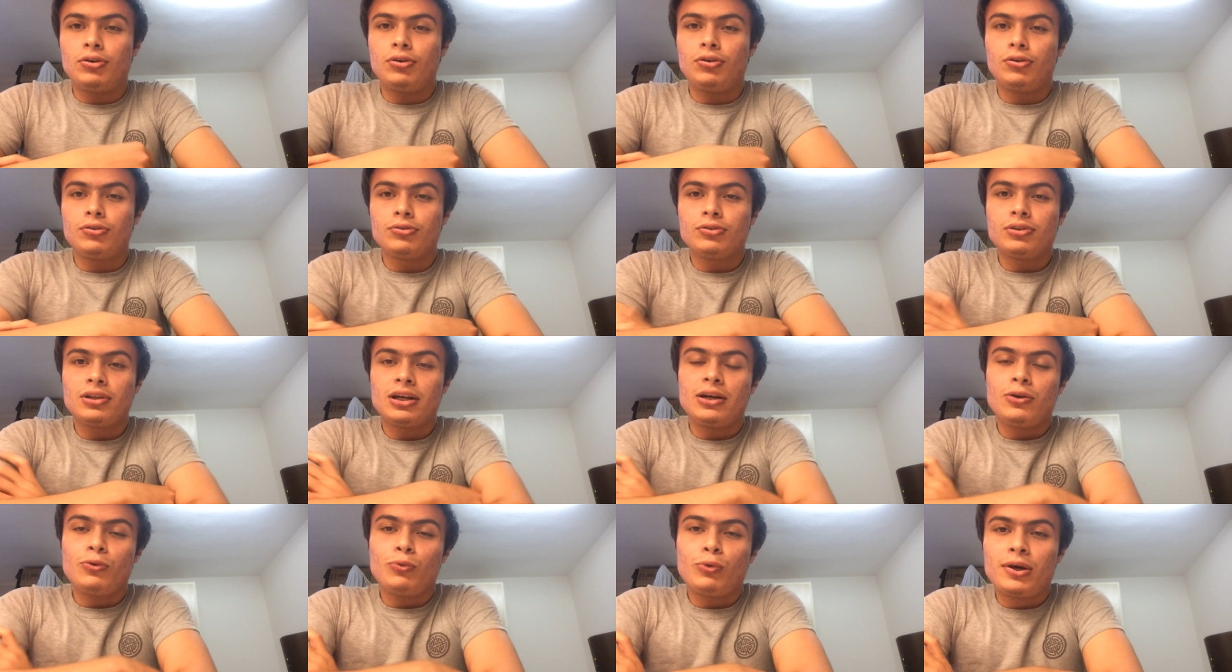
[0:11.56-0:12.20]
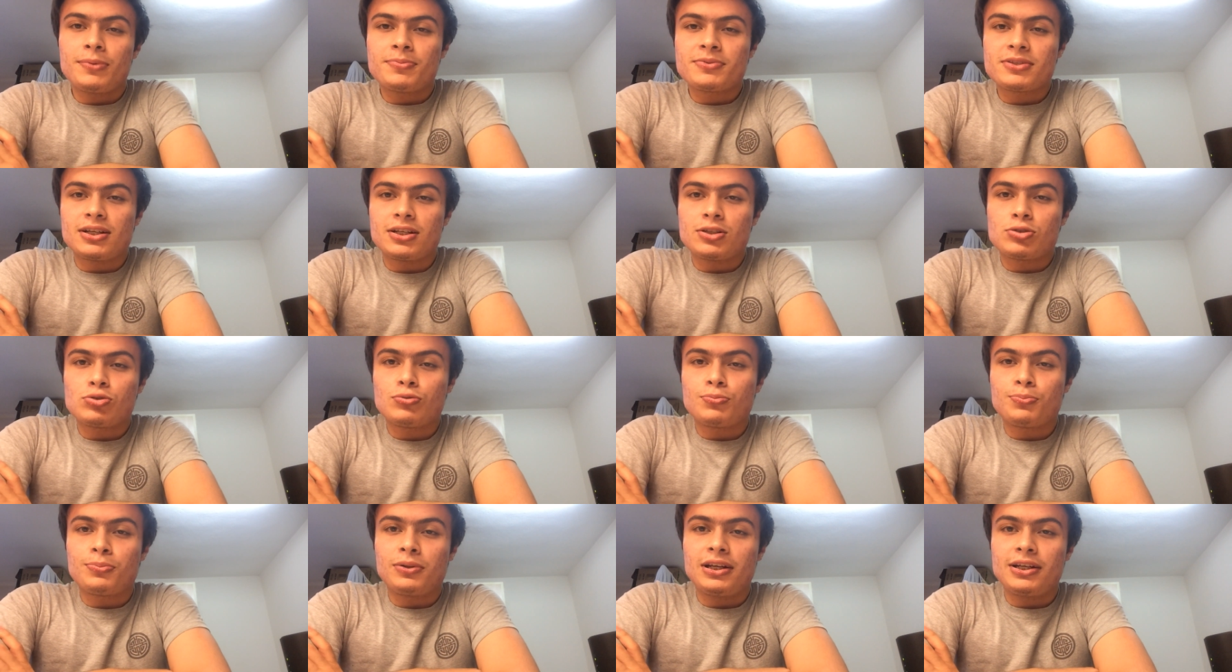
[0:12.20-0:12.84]
online websites
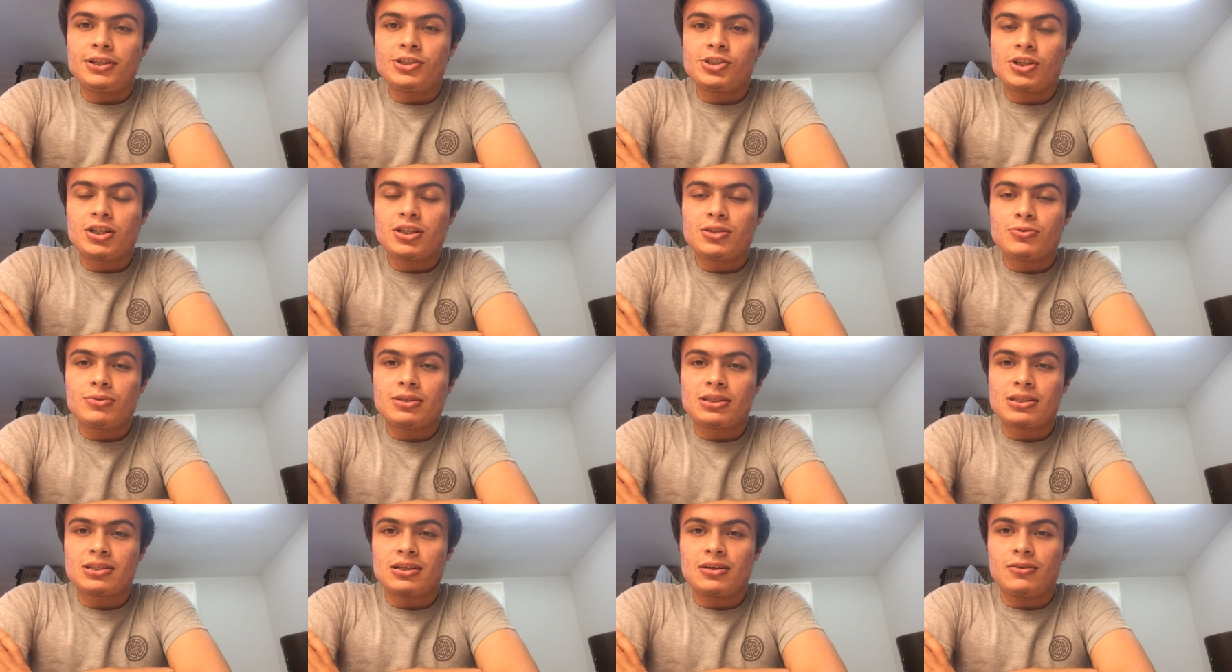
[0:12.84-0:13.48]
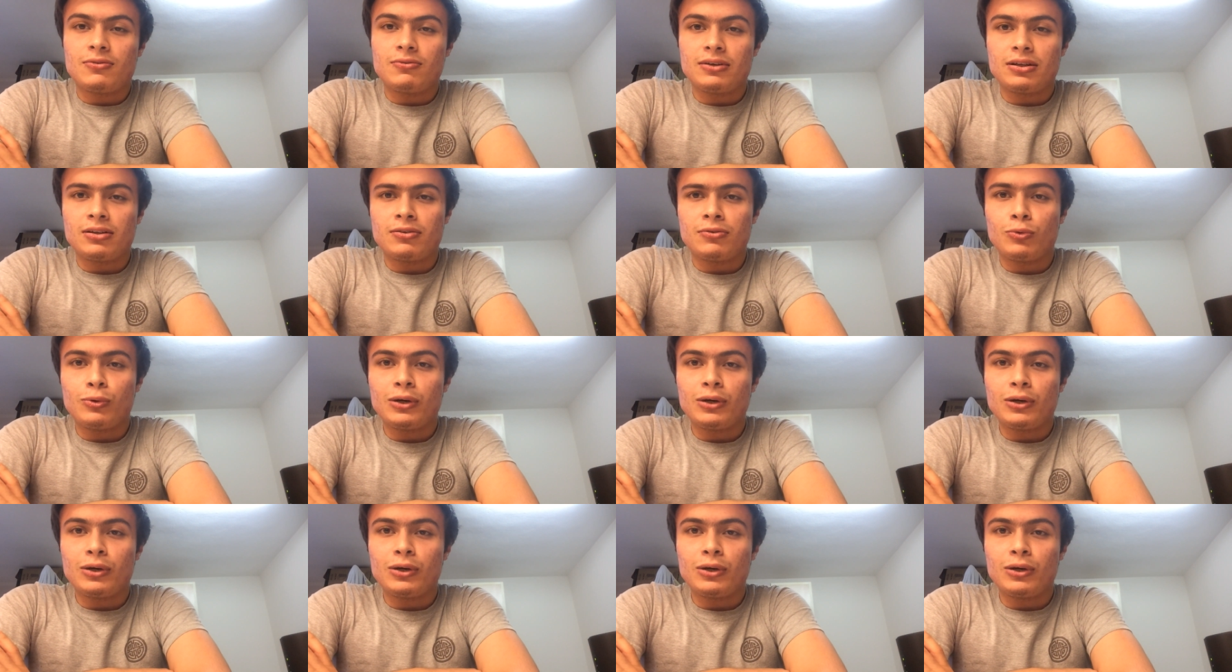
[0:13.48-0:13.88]
to play chess with someone.